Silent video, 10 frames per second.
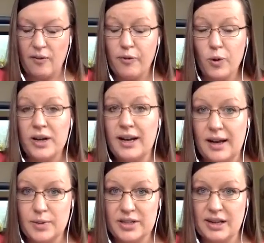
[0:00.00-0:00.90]

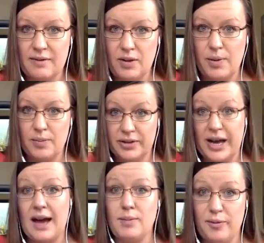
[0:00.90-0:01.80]
49% of the people
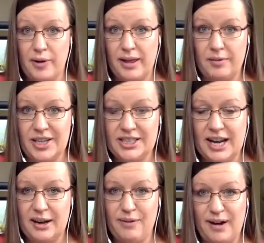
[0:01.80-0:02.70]
died before they reached
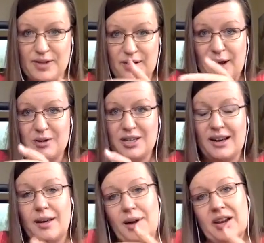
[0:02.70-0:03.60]
85 so now we're
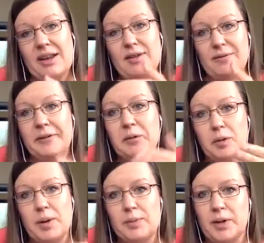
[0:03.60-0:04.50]
talking about even fewer
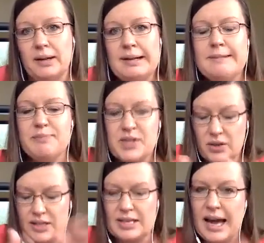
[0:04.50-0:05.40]
people so
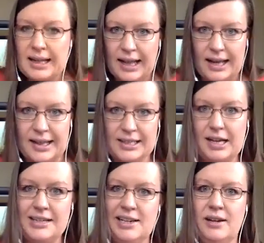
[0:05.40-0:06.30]
this headline that's
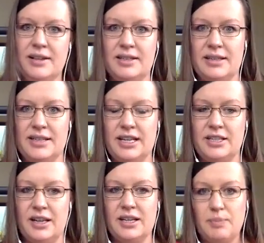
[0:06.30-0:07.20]
causing all this
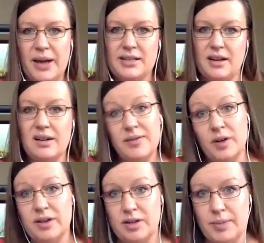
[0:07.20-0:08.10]
sensation is based on a few
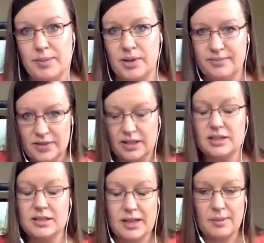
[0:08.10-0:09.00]
hundred people so let's
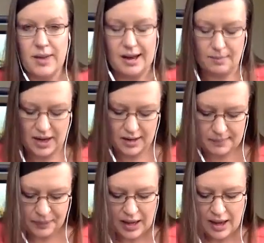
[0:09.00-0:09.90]
just keep that in mind
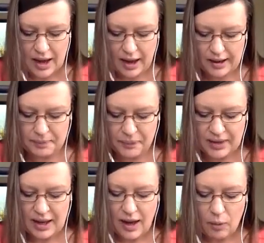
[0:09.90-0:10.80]
um,
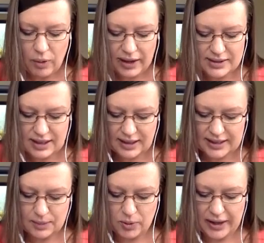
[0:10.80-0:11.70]
what else i'd like
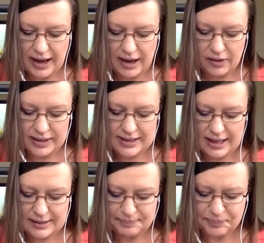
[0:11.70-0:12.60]
to point out is
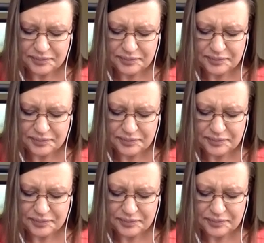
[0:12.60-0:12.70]
that